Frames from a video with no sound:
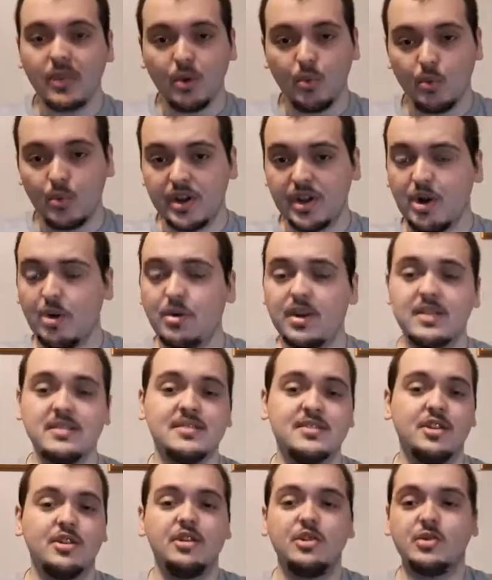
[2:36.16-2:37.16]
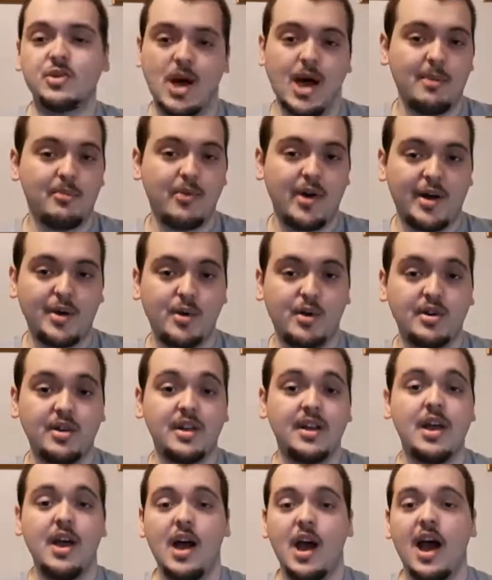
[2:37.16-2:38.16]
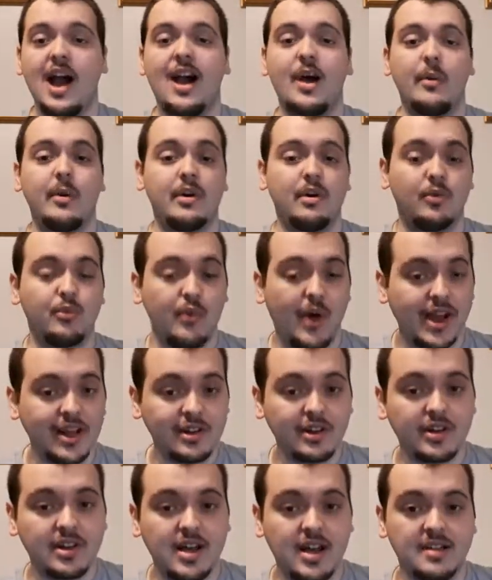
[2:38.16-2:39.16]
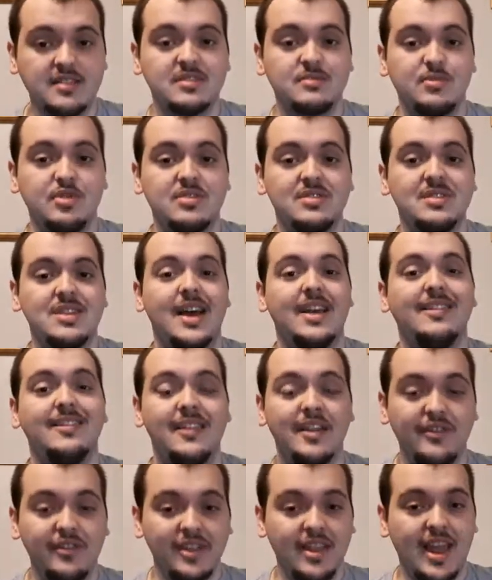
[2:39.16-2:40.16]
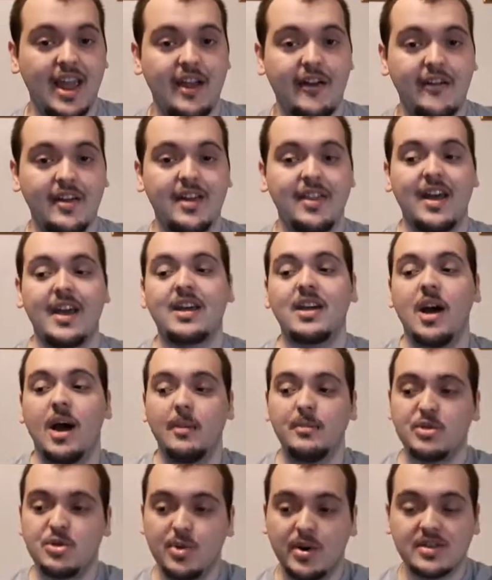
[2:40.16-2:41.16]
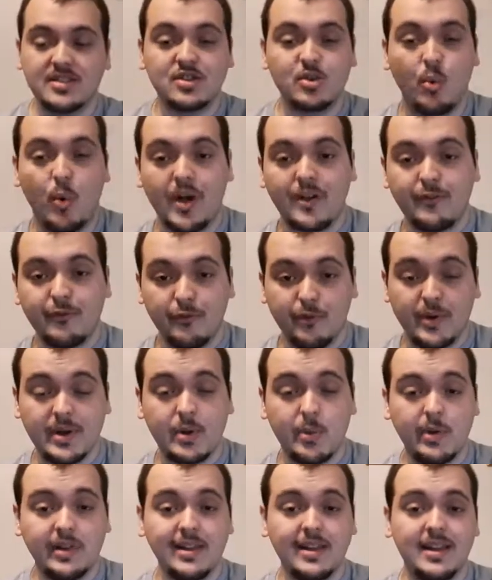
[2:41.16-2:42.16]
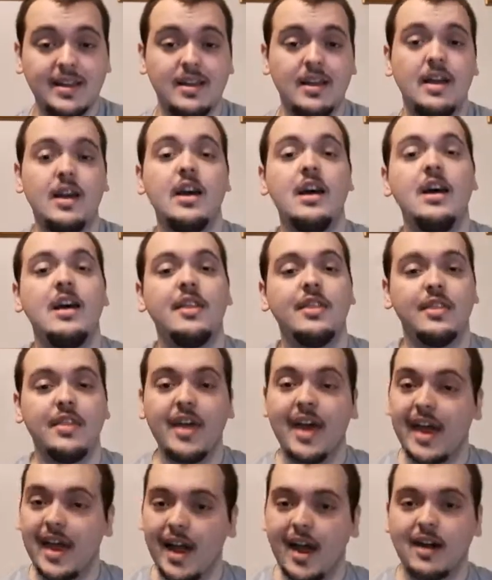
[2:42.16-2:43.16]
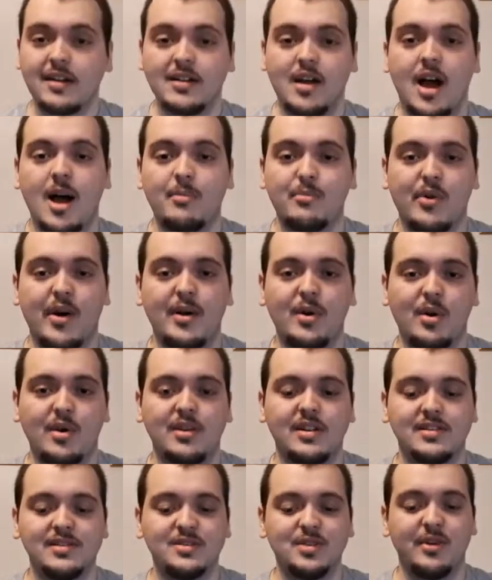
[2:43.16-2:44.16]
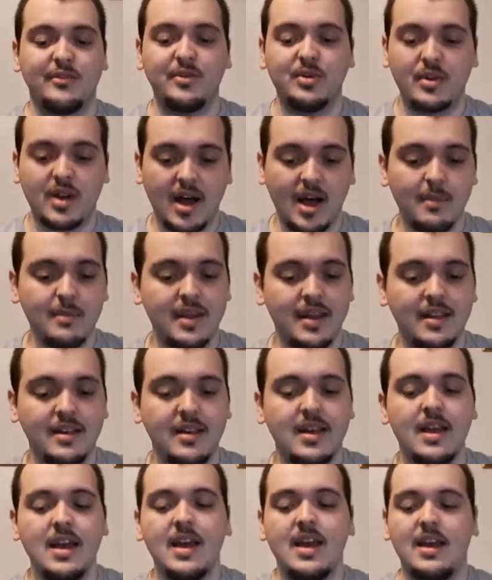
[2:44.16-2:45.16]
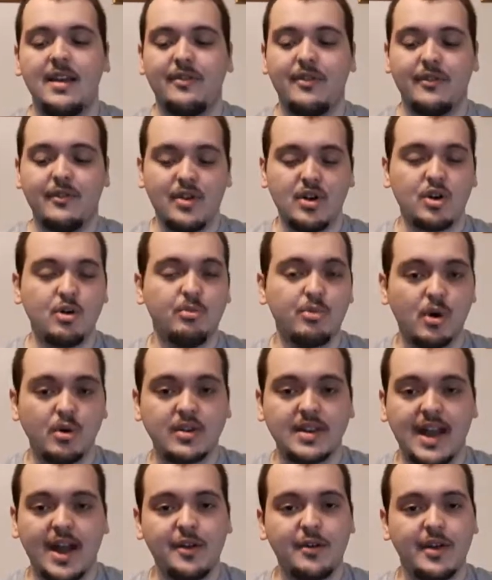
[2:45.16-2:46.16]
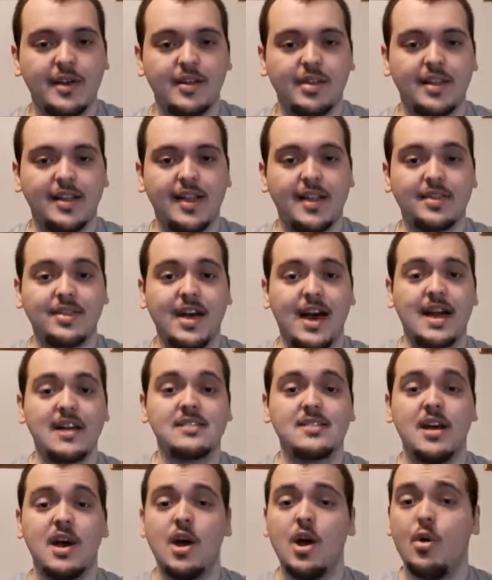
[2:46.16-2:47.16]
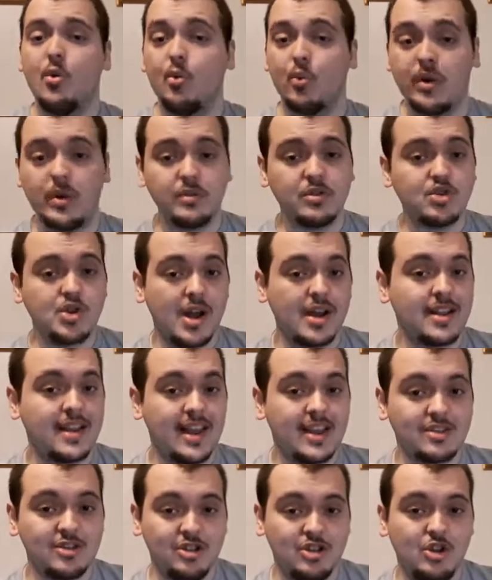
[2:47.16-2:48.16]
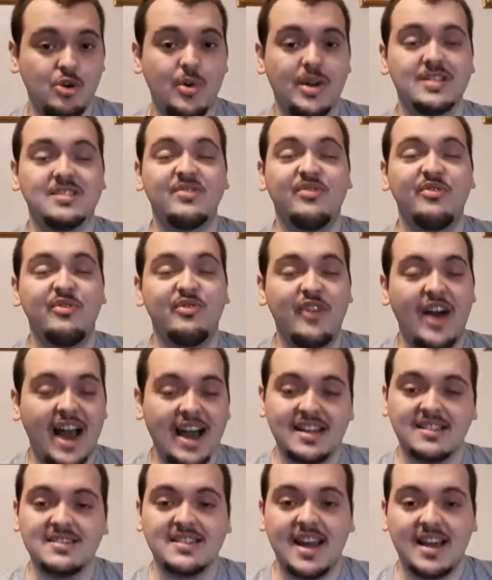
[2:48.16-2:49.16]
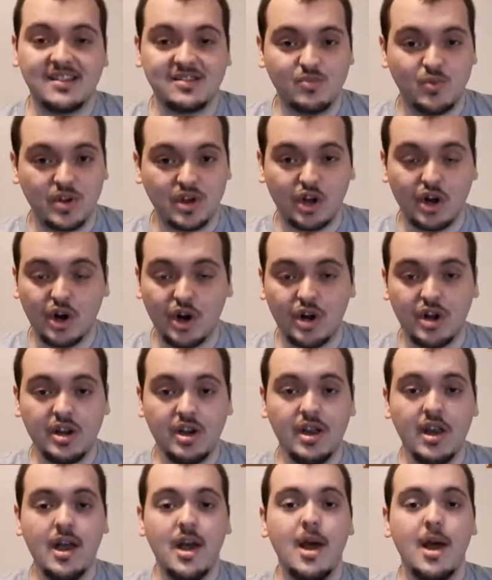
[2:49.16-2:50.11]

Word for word: we don't consider you top priority. Our regular customers that live in the area that come to us quite frequently, they are top priority. So if you come in, if your vehicle broke down or anything like that, we would try to get to you as fast as we could